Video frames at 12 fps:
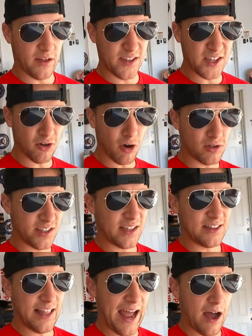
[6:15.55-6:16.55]
I think you're only
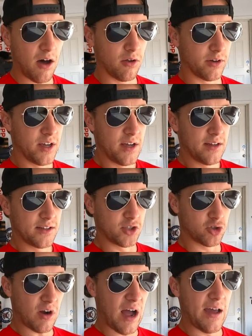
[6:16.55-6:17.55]
allowed to
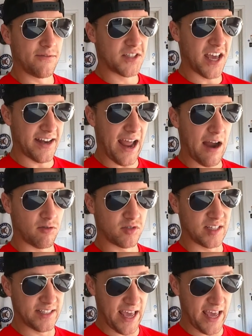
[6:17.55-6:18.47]
drive 10 hours a